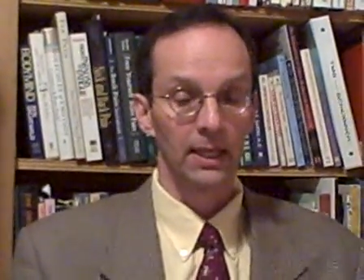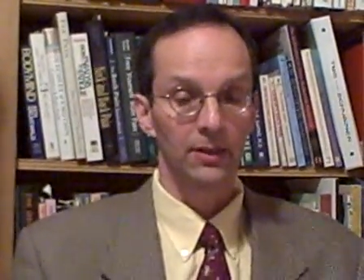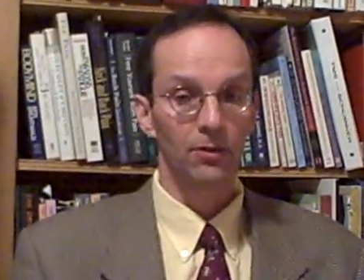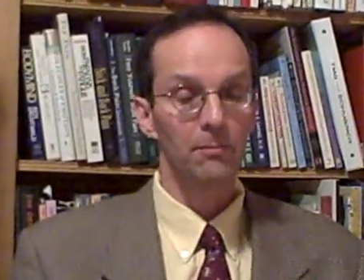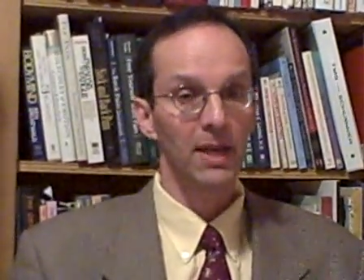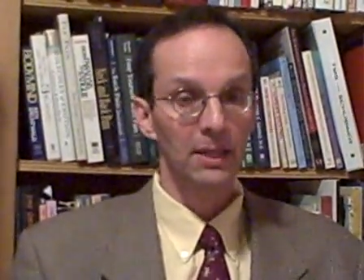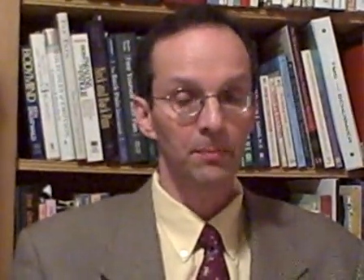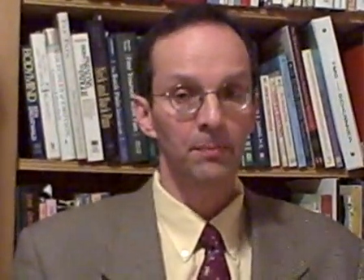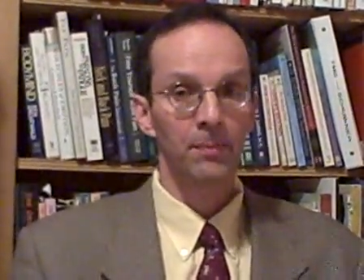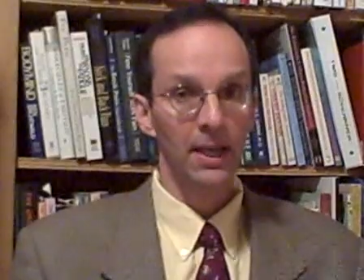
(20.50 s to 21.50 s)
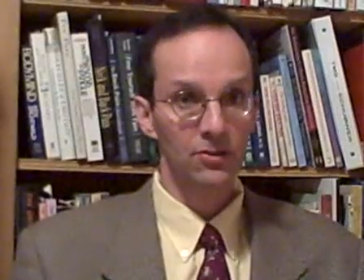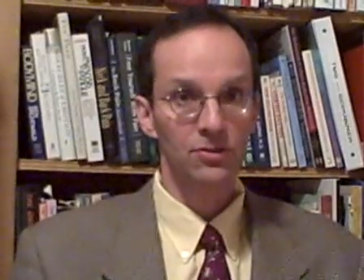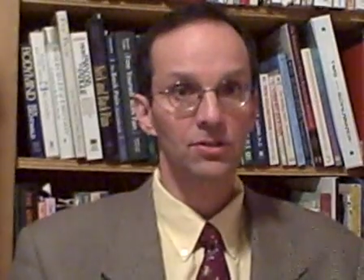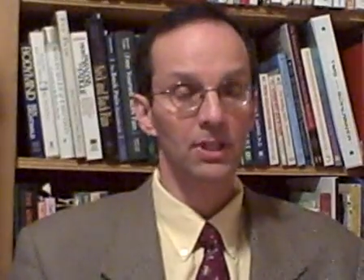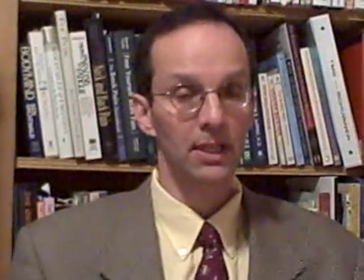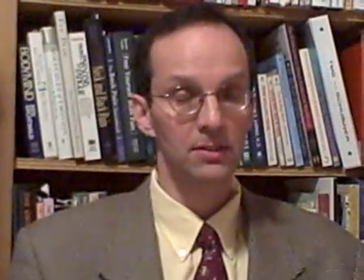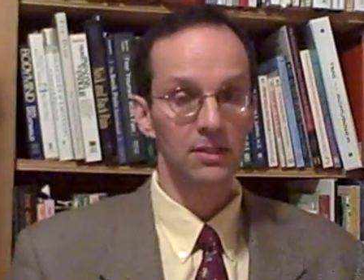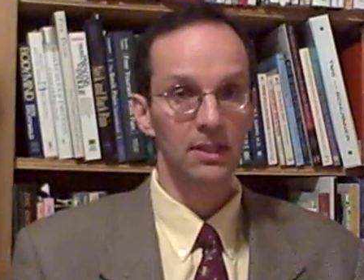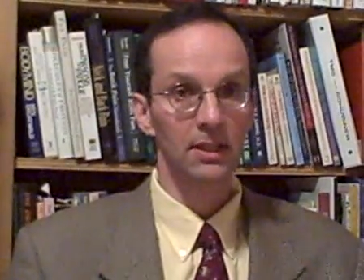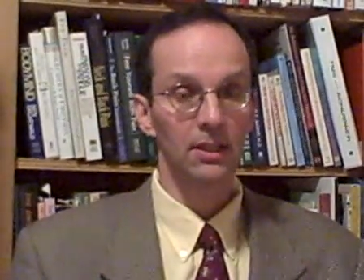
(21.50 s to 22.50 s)
There are many patients that I
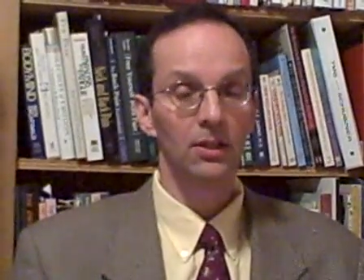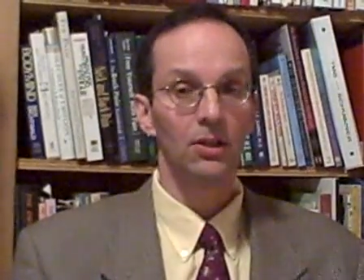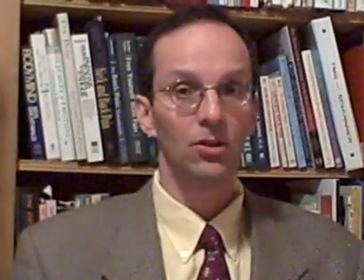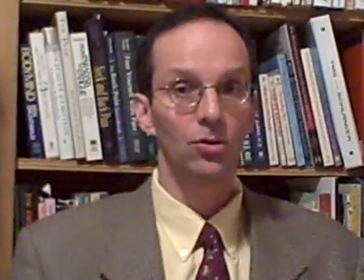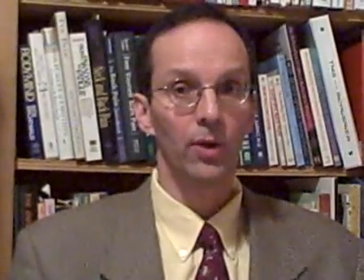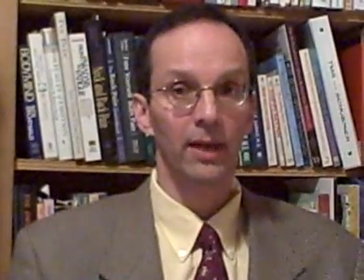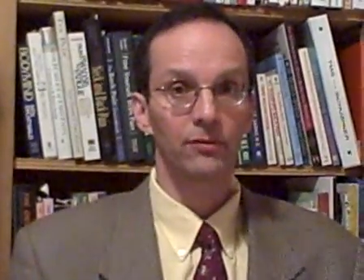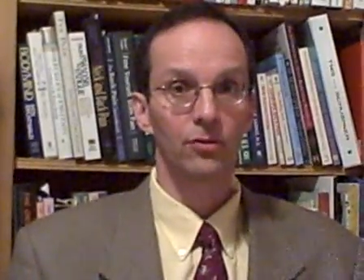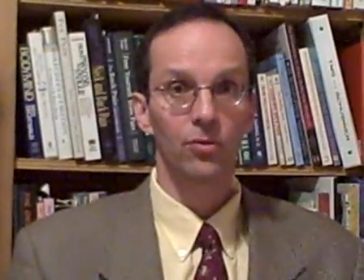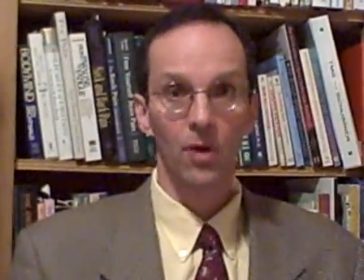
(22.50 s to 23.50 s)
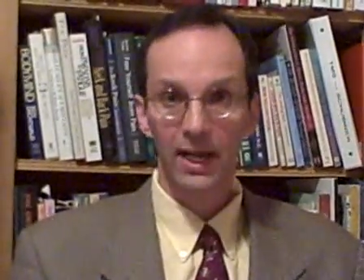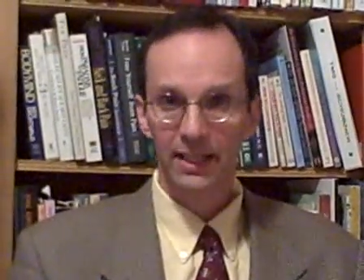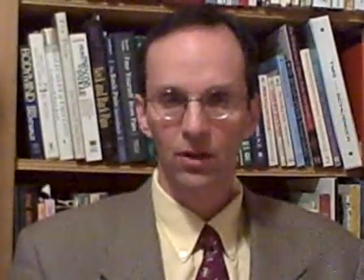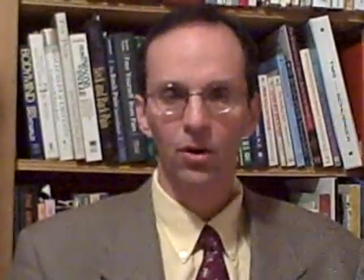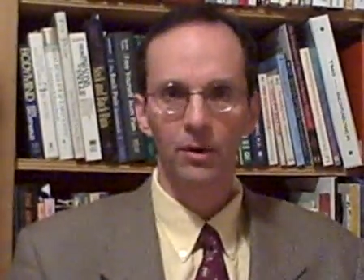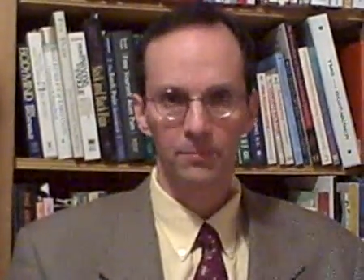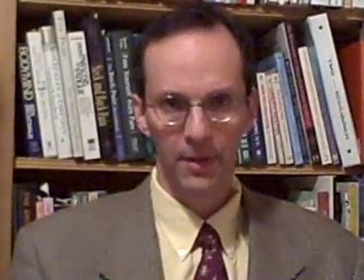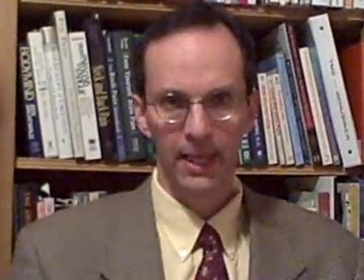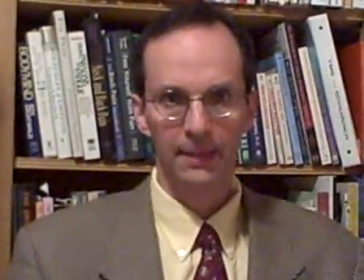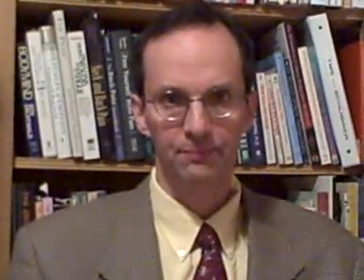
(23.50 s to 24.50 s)
see who have chronic arm
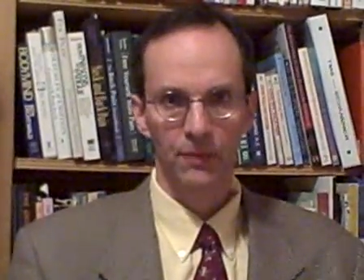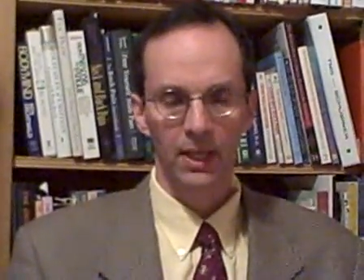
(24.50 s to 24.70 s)
pain.